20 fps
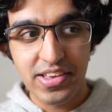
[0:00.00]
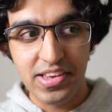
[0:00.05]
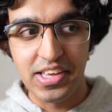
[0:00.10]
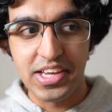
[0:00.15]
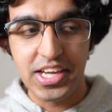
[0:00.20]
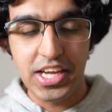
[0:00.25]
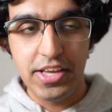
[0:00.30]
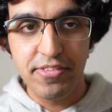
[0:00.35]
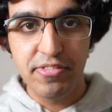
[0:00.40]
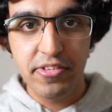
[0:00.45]

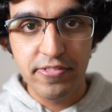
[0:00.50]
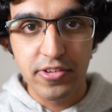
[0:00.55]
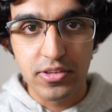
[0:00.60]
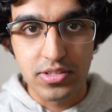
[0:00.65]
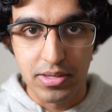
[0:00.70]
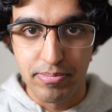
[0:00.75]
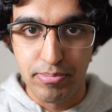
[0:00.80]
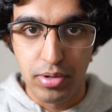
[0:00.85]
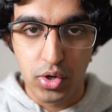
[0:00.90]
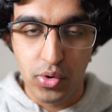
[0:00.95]
Like even for
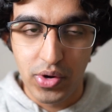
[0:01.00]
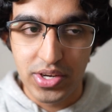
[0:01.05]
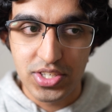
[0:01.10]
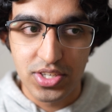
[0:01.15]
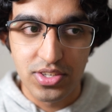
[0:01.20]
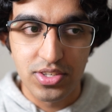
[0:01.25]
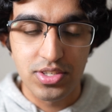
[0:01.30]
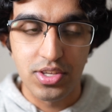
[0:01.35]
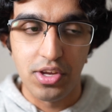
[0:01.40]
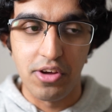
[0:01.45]
simple
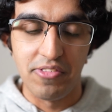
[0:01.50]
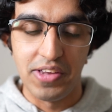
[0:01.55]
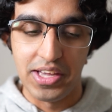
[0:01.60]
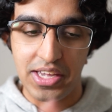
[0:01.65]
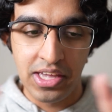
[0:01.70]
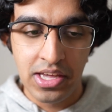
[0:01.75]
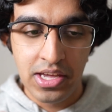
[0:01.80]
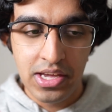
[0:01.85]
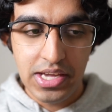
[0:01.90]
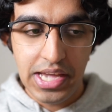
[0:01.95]
questions of
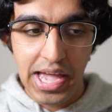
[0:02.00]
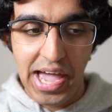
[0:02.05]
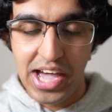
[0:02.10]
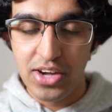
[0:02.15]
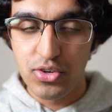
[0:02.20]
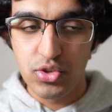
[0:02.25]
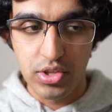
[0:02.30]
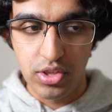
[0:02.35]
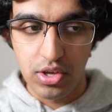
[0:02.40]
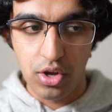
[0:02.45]
like,
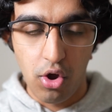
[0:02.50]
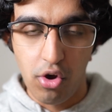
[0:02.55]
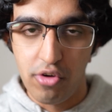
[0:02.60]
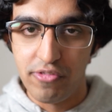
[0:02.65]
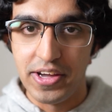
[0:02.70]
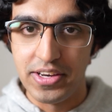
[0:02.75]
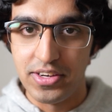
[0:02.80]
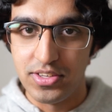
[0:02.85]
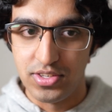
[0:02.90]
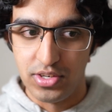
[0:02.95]
how do the
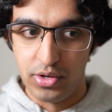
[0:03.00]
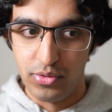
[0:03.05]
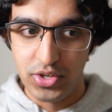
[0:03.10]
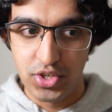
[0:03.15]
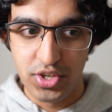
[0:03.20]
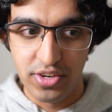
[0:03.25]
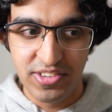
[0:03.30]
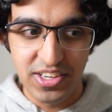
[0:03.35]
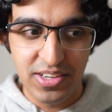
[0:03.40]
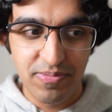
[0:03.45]
co-founders know
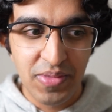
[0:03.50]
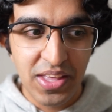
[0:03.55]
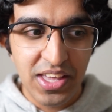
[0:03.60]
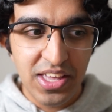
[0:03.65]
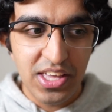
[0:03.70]
each other?